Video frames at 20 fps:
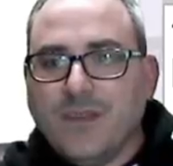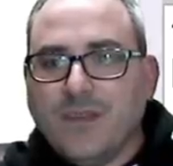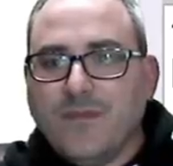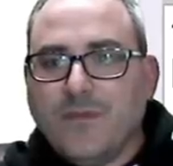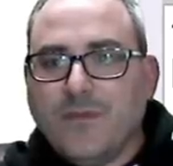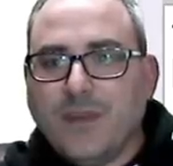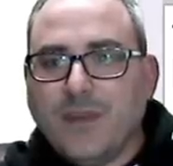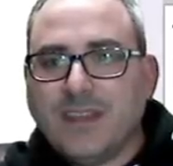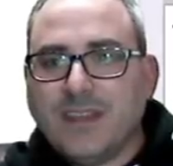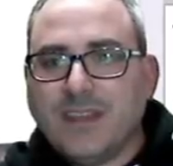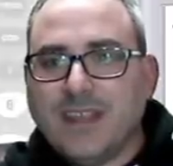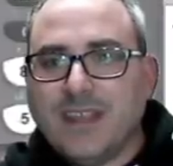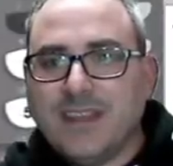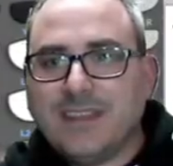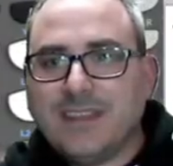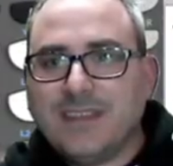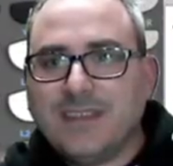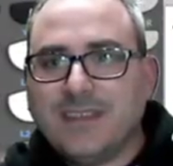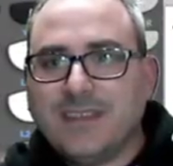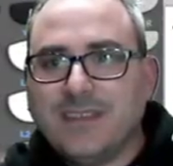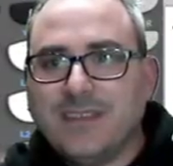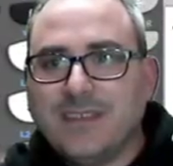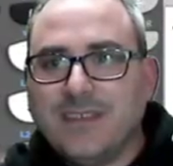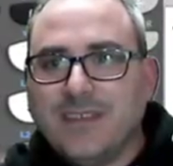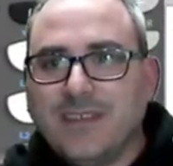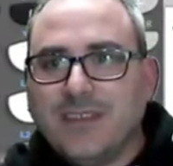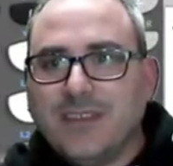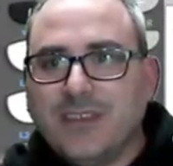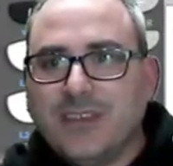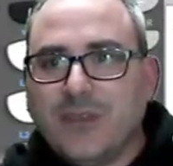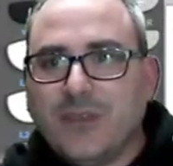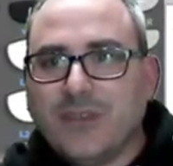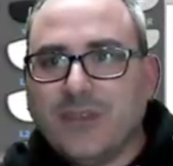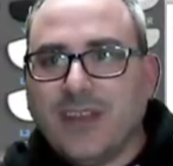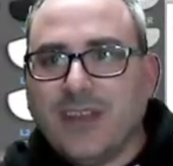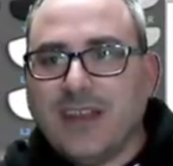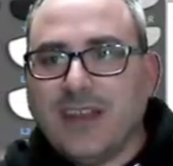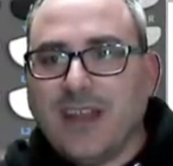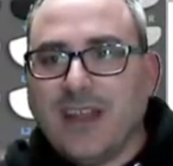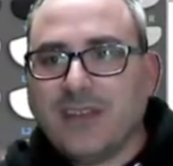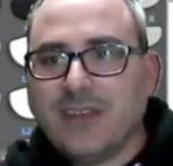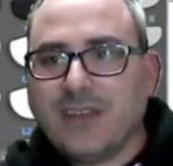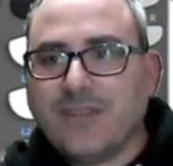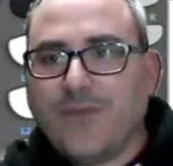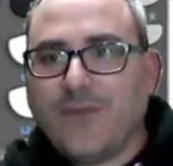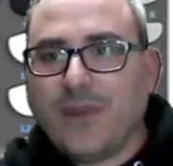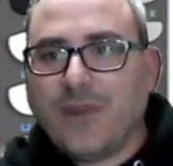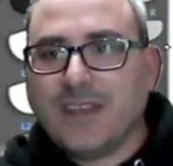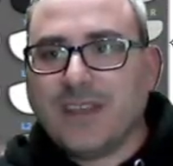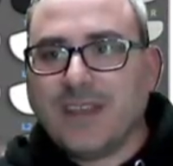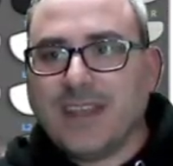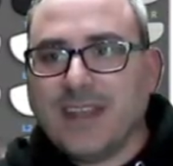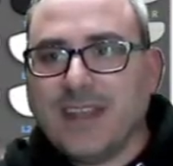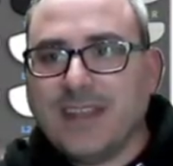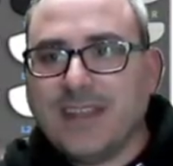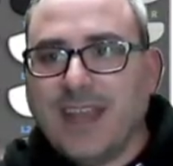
40 cents? $209.40.